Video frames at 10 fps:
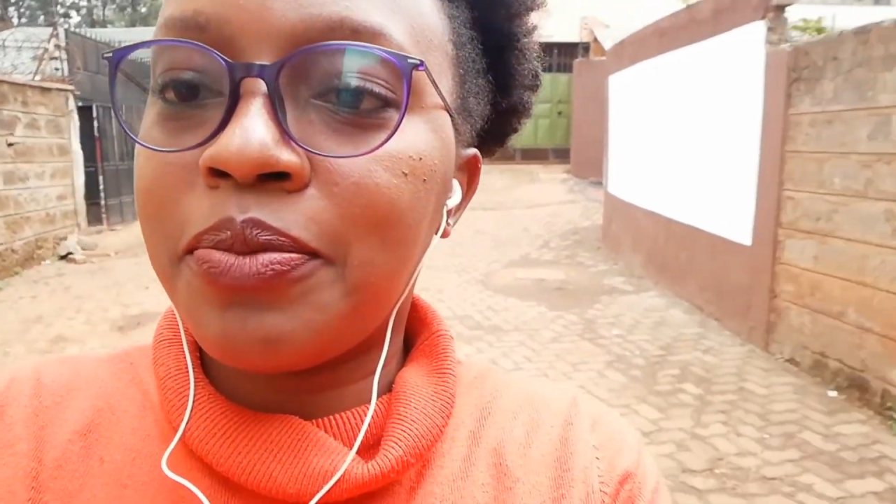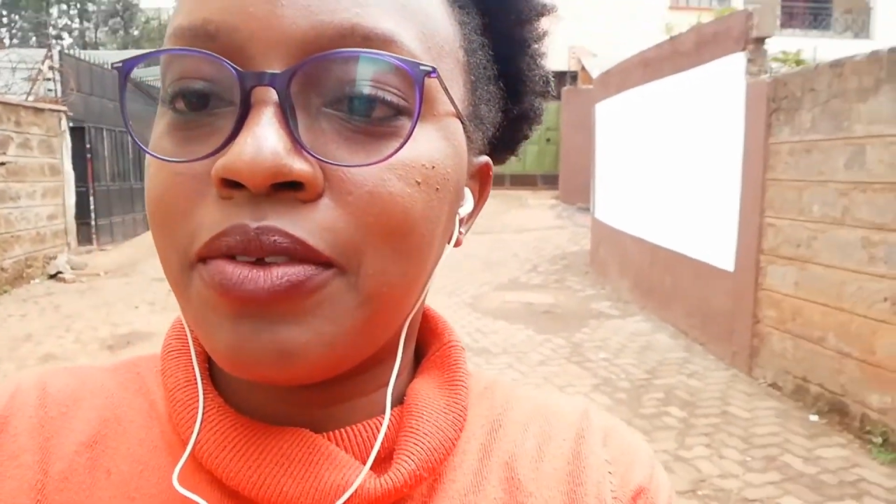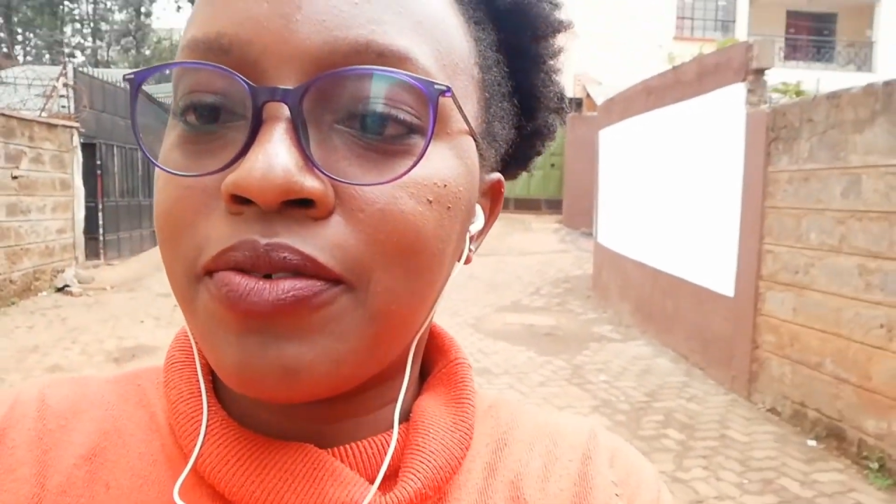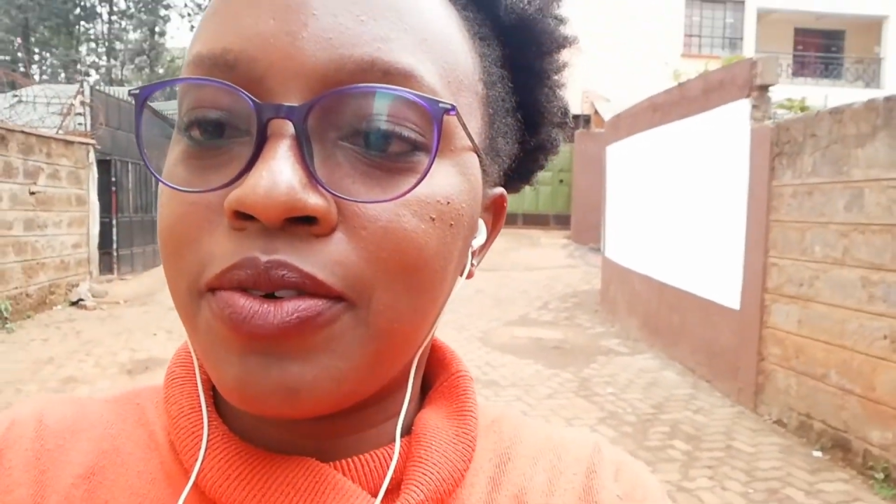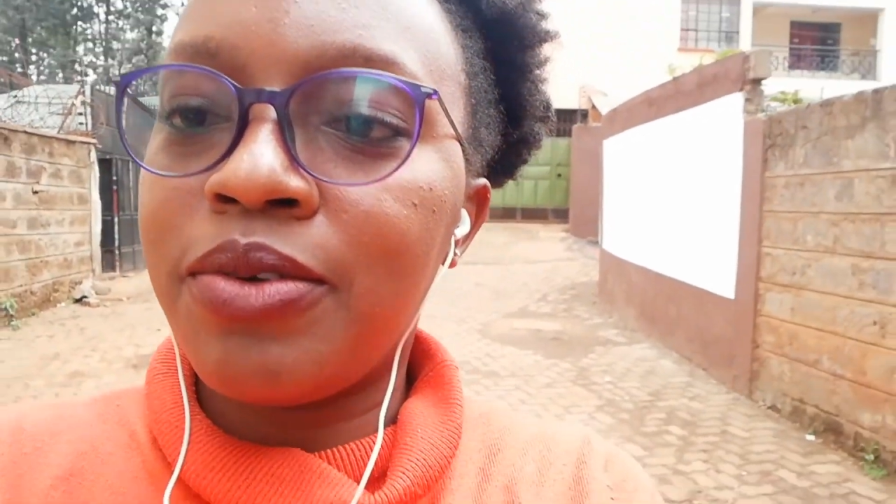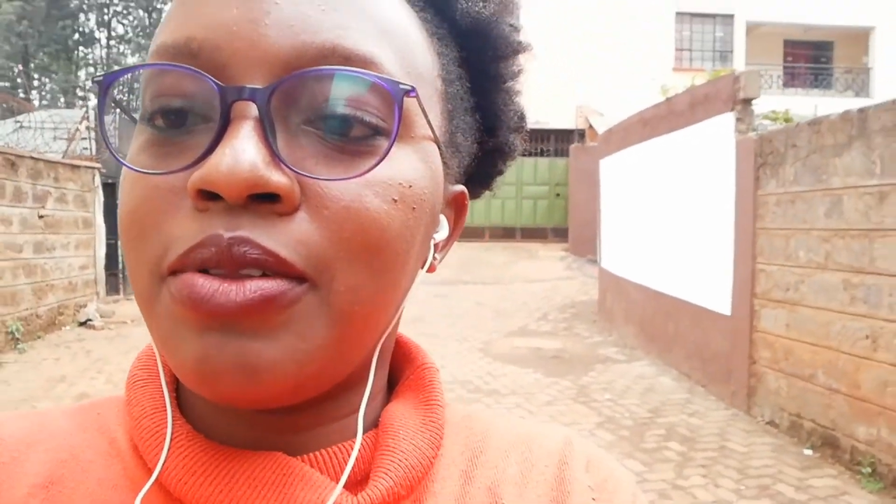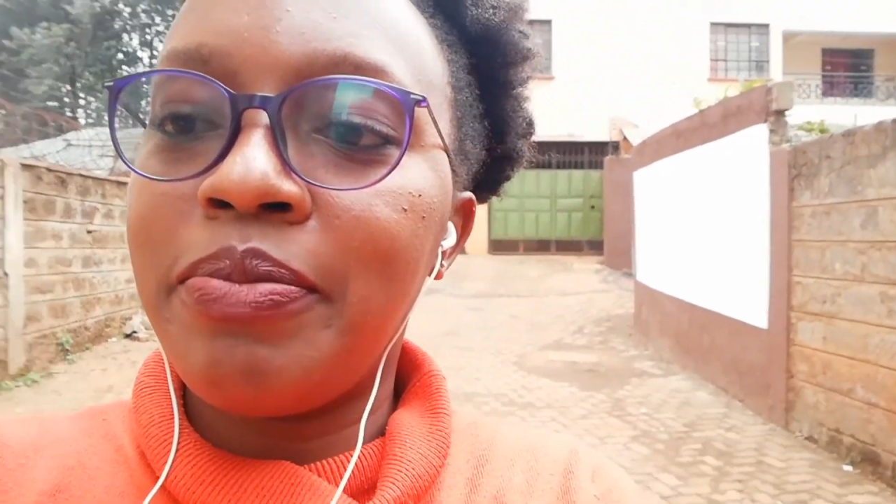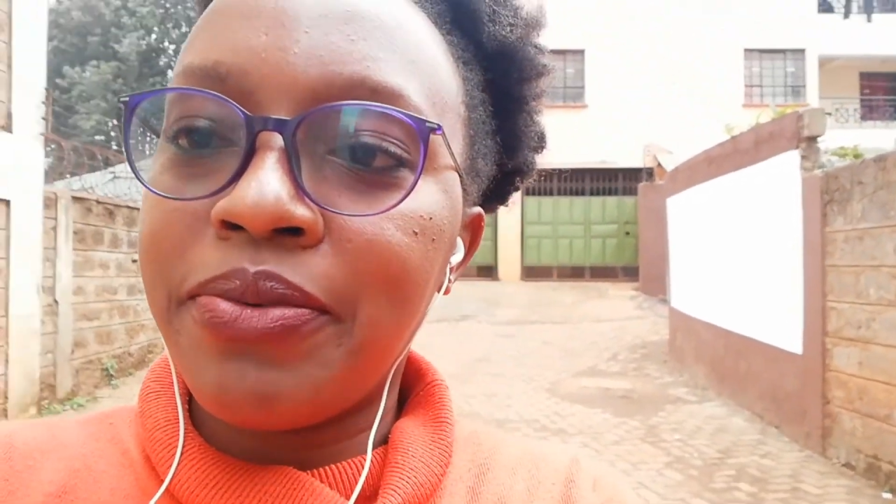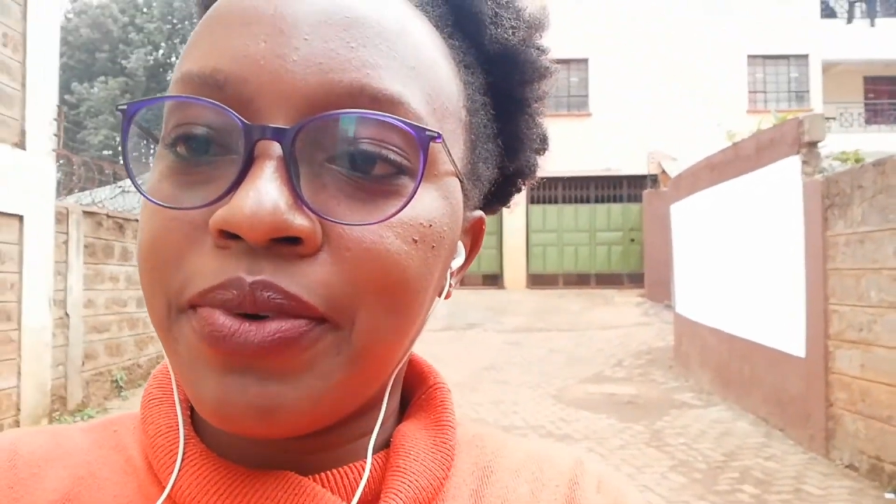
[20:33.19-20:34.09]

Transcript: the food will be